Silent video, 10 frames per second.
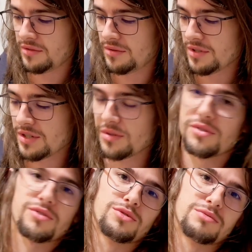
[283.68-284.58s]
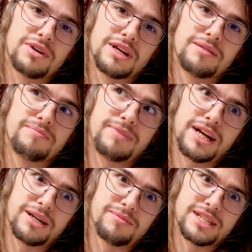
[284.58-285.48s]
also gone through my
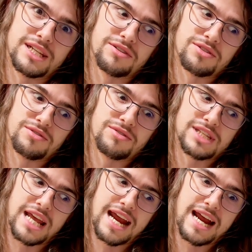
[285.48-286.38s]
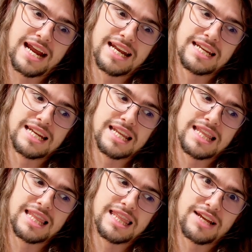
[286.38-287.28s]
backup set of screws and
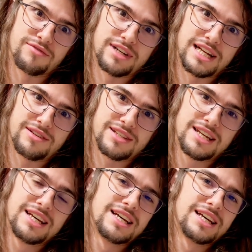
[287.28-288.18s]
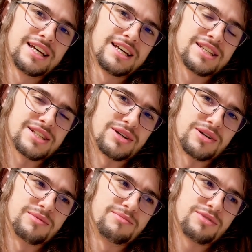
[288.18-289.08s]
they've run out.
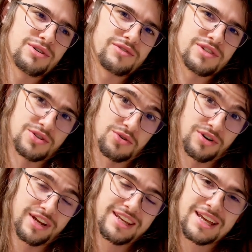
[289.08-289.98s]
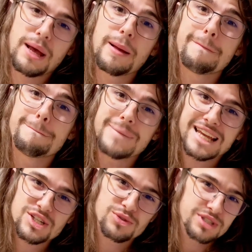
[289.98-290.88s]
So more of the story,
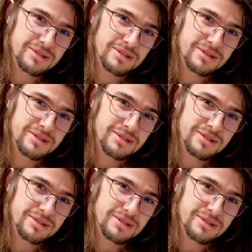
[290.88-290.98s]
make sure to